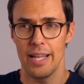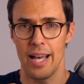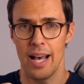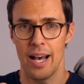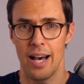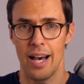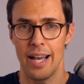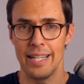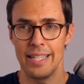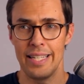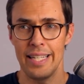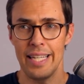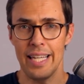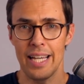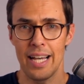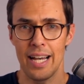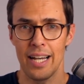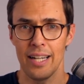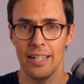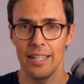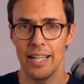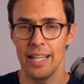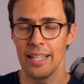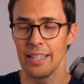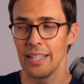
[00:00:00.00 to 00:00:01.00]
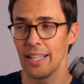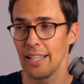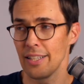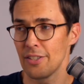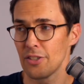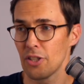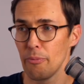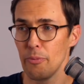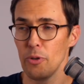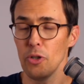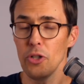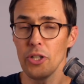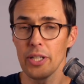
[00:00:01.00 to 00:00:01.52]
idea, and then let's
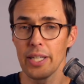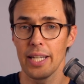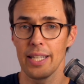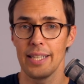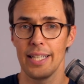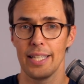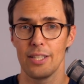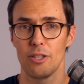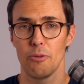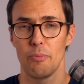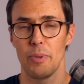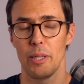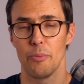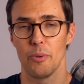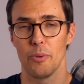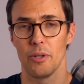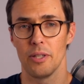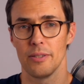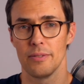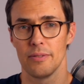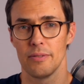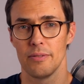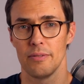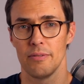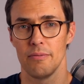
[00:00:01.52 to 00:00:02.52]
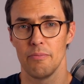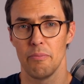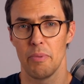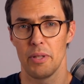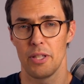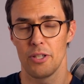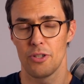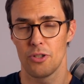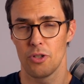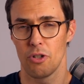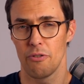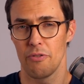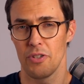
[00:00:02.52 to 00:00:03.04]
communicate that to people. But the
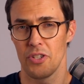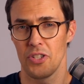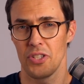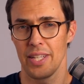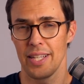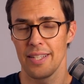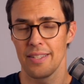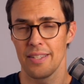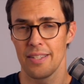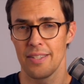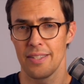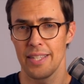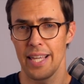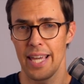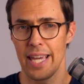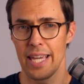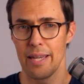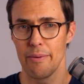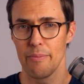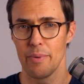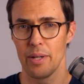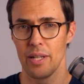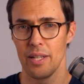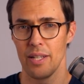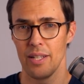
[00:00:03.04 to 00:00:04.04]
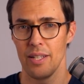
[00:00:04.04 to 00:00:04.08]
service stays the same.